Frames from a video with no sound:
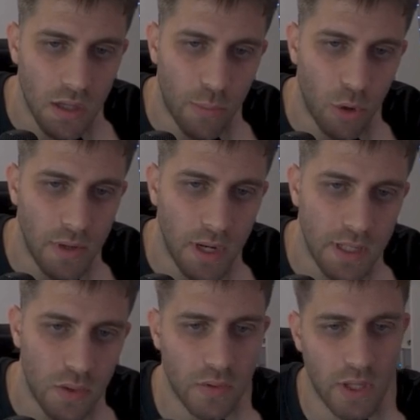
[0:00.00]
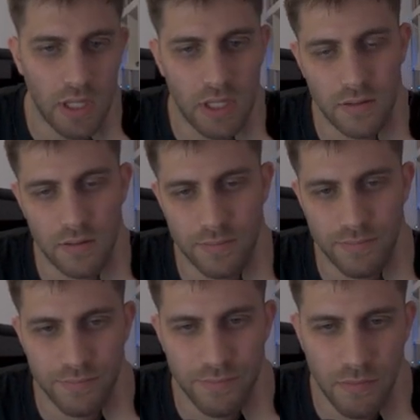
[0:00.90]
Yeah, probably I need to take it.
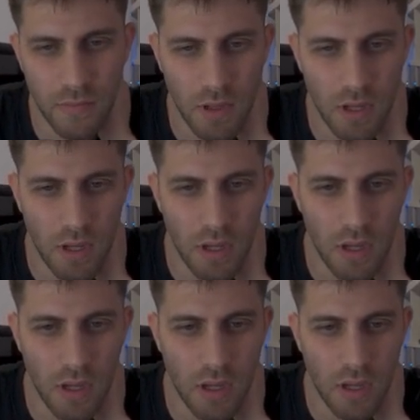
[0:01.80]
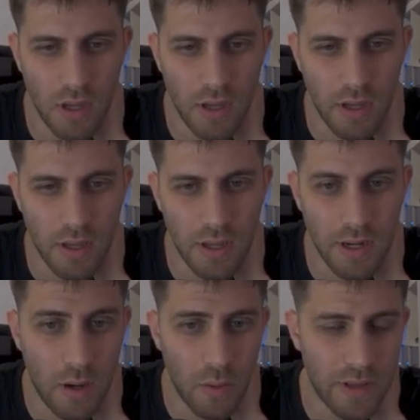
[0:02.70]
And
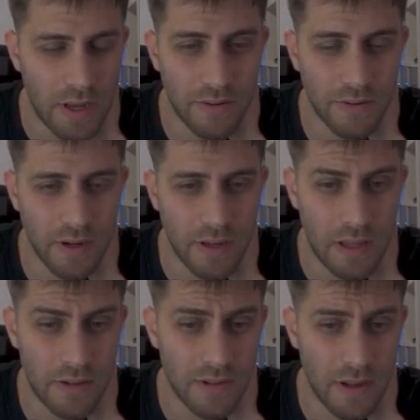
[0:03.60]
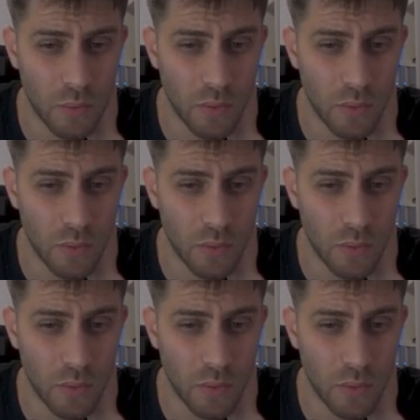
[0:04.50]
now another time to